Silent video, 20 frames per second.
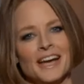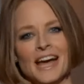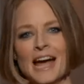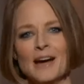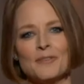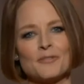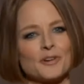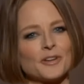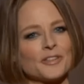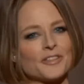
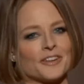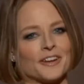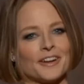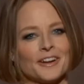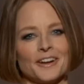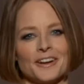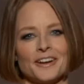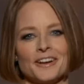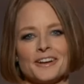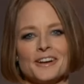
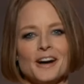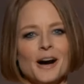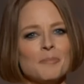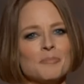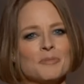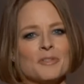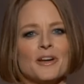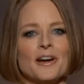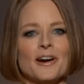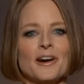everything
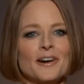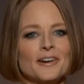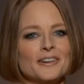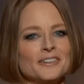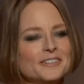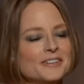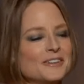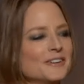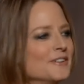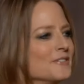up there
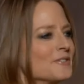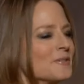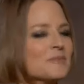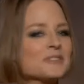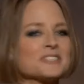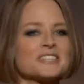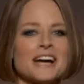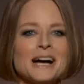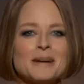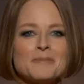from
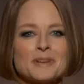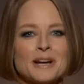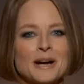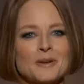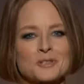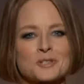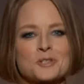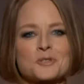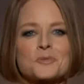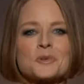the time that I
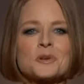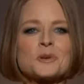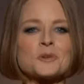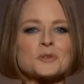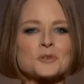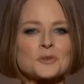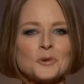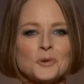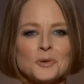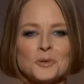was 3
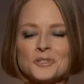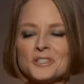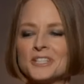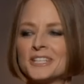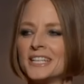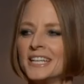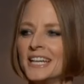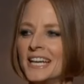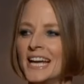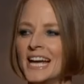years old.
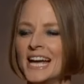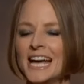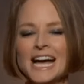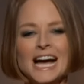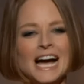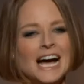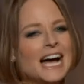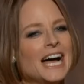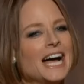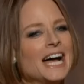
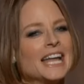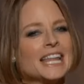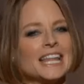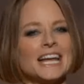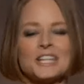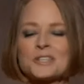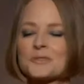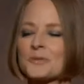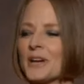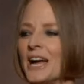
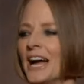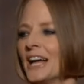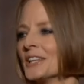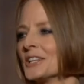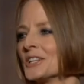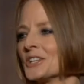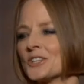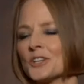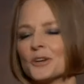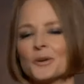That's
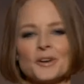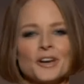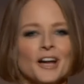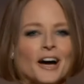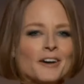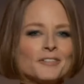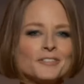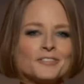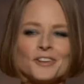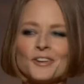reality show
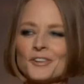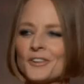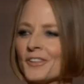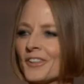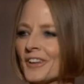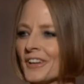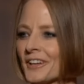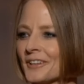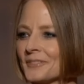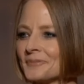enough, don't you
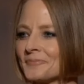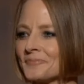think?